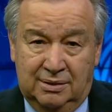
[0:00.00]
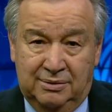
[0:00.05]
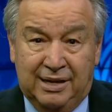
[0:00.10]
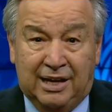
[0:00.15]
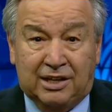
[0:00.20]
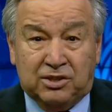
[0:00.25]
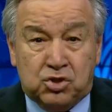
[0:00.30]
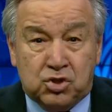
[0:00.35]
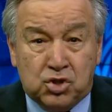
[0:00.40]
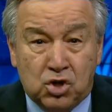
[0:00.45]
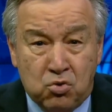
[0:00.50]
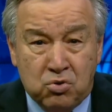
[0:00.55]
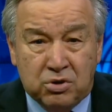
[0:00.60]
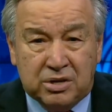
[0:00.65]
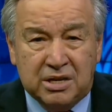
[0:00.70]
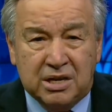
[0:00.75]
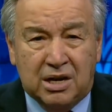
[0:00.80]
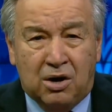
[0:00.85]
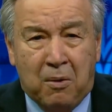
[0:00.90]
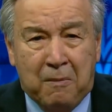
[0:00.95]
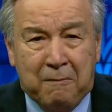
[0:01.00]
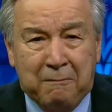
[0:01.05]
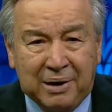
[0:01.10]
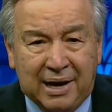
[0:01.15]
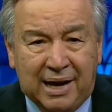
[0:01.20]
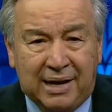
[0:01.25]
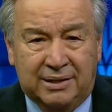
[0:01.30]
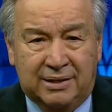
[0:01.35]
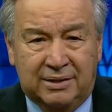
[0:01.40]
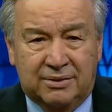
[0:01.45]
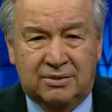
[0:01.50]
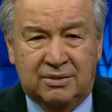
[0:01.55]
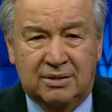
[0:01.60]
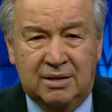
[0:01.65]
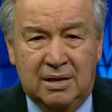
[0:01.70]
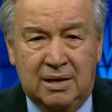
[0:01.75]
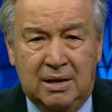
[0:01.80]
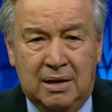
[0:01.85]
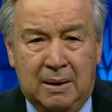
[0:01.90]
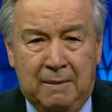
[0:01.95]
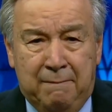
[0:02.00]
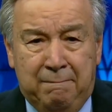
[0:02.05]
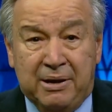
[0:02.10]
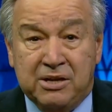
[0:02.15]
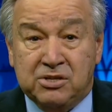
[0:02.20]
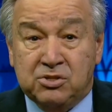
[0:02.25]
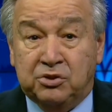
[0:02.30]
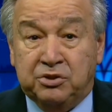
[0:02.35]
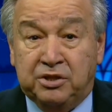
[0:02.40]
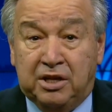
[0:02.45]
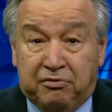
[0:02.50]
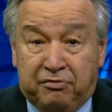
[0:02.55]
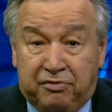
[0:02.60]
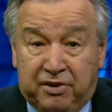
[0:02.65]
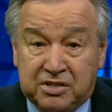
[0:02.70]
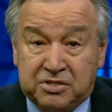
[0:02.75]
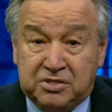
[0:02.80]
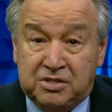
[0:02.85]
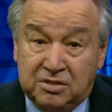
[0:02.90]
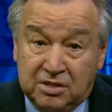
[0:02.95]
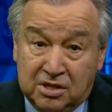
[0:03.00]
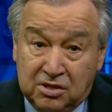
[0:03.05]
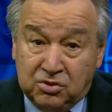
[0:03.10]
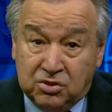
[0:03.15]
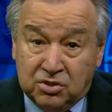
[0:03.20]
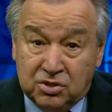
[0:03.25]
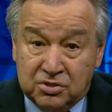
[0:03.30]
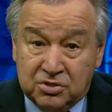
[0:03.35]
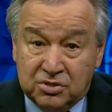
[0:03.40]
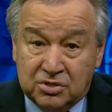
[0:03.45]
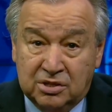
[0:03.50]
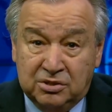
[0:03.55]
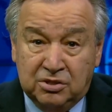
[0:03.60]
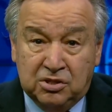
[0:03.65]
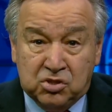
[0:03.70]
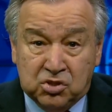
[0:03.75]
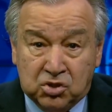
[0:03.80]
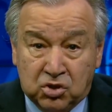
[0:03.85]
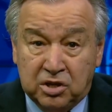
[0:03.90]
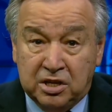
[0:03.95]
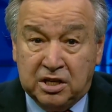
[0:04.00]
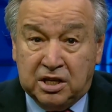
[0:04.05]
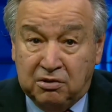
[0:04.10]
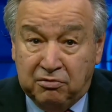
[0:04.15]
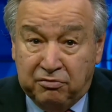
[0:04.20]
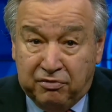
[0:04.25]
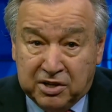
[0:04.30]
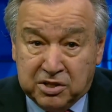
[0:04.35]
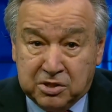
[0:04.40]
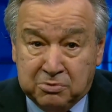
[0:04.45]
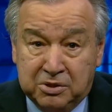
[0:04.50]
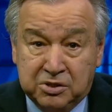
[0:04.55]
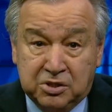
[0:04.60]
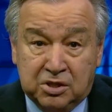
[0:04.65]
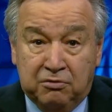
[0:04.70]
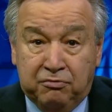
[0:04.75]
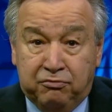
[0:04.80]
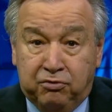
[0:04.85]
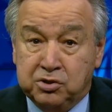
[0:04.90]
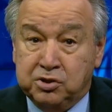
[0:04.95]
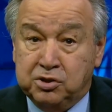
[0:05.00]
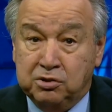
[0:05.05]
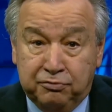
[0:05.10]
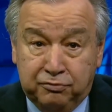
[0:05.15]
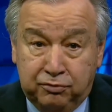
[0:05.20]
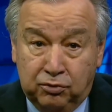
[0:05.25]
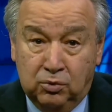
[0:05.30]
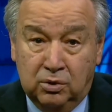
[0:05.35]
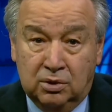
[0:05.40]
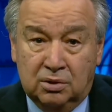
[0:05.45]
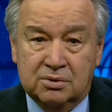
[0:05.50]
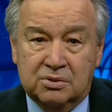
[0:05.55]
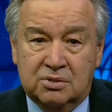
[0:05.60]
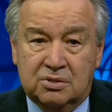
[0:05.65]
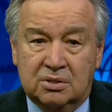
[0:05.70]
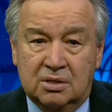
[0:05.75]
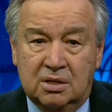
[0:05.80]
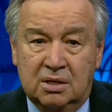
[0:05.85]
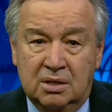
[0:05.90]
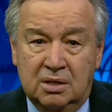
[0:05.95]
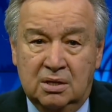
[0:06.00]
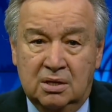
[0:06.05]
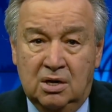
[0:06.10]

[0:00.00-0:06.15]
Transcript: They are choking our planet based on their vested interests and historic investments in fossil fuels,